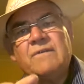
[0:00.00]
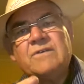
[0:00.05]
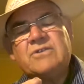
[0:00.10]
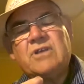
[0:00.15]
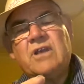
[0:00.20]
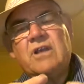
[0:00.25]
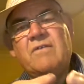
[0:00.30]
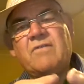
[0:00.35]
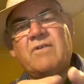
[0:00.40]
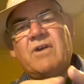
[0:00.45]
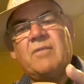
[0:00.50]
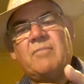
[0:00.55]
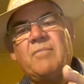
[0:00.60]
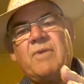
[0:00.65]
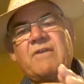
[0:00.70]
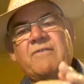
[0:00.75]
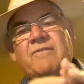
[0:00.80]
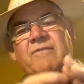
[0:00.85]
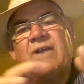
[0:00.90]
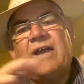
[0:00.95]
So you've got a
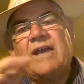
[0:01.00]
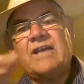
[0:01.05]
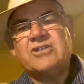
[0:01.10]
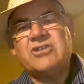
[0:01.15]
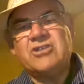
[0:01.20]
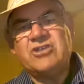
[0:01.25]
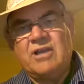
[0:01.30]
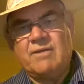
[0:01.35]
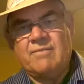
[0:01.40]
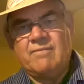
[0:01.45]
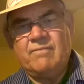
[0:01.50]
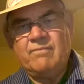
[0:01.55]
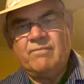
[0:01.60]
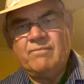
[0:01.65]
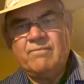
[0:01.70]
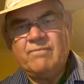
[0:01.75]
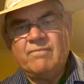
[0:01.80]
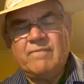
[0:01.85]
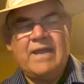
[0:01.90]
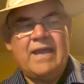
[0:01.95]
big flash gym,
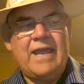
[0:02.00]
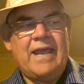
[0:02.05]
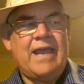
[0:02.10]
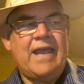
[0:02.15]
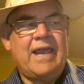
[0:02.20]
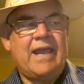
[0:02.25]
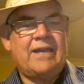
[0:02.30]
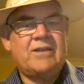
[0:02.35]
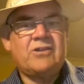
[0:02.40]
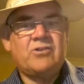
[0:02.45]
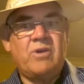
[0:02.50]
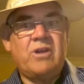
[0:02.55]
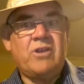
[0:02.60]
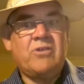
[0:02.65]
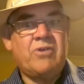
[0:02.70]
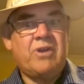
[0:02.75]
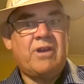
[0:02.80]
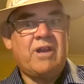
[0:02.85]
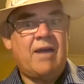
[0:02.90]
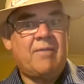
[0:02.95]
and
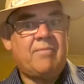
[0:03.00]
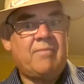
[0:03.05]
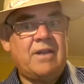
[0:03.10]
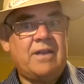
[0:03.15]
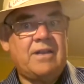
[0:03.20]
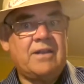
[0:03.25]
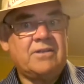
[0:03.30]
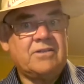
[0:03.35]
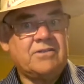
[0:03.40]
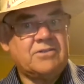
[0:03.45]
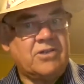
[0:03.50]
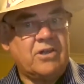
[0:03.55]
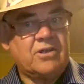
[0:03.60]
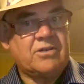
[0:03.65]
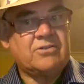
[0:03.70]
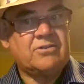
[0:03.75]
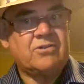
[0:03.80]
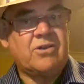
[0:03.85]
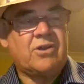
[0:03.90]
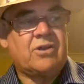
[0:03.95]
$23.5 million, it's
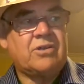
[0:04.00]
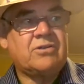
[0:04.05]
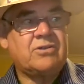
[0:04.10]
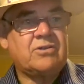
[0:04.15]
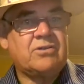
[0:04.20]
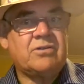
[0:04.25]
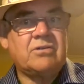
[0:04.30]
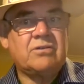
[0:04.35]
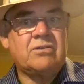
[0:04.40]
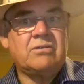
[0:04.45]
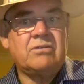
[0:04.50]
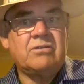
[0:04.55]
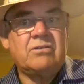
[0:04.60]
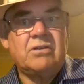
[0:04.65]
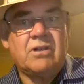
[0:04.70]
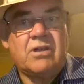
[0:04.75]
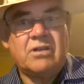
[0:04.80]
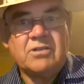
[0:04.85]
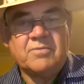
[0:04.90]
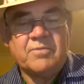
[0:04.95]
not a,
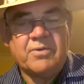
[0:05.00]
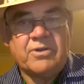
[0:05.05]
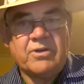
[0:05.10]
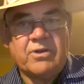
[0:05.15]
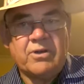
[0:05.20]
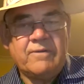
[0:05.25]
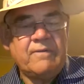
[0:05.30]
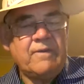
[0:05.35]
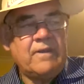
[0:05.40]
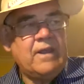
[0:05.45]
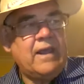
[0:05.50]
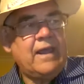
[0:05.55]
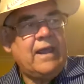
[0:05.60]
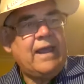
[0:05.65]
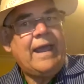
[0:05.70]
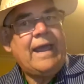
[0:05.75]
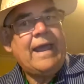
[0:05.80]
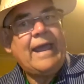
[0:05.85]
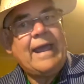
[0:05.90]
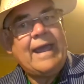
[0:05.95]
you know, it's pretty good.
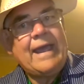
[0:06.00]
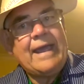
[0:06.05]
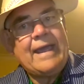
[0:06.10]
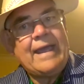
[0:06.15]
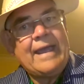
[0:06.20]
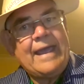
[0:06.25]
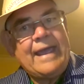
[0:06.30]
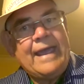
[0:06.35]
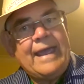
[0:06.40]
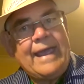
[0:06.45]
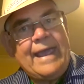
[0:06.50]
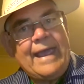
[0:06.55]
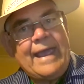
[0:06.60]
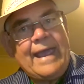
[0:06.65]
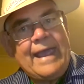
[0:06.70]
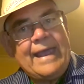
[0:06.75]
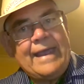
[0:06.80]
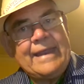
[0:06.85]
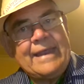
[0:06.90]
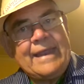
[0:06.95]
And
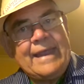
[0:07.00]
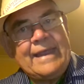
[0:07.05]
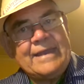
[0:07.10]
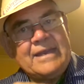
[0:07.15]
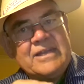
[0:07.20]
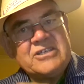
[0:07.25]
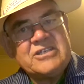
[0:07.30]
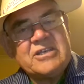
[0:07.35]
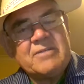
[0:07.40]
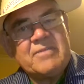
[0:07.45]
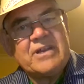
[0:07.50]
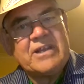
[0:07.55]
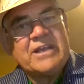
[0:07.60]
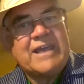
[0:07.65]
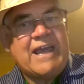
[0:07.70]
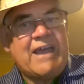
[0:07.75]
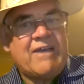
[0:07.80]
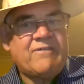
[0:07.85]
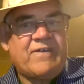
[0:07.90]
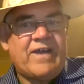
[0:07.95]
a gym and a
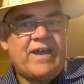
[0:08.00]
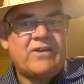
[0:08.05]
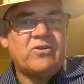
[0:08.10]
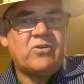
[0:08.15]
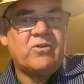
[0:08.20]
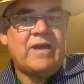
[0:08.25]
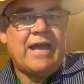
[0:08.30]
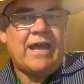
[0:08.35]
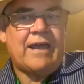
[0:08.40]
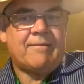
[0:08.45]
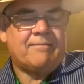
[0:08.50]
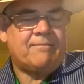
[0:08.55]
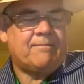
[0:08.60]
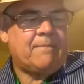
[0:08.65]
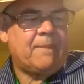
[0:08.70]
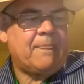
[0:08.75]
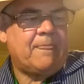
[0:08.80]
cafe and all that.